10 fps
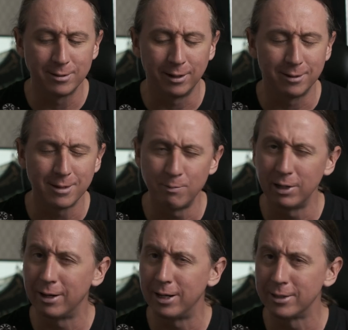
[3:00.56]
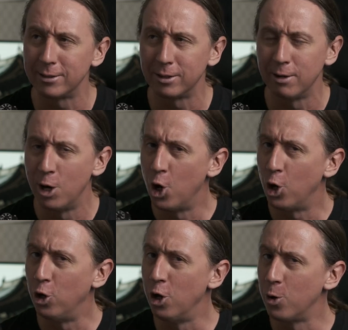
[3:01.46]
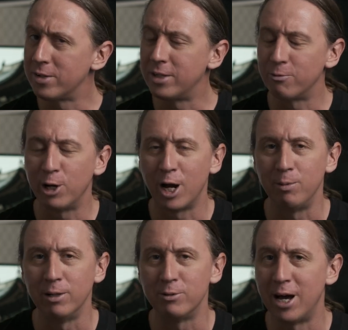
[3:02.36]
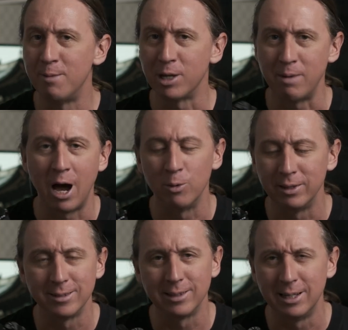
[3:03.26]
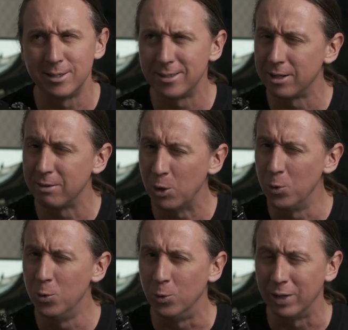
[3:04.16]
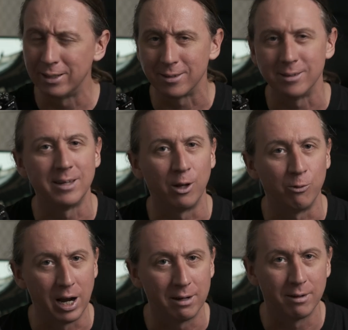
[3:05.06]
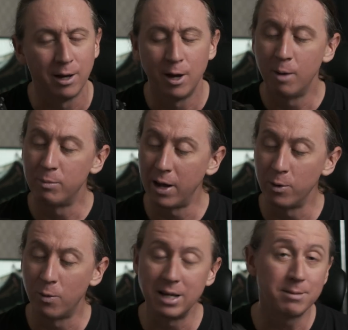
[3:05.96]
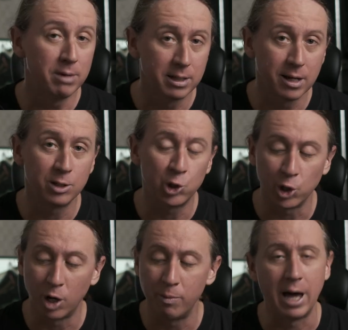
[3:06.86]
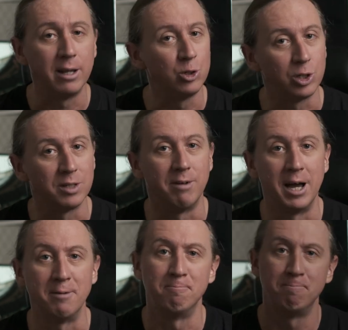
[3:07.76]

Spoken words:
and something that I just sort of notice every couple of times I'm out with this lens, just sort of, ooh, that doesn't sound right. But otherwise, it does its job and it's just fine.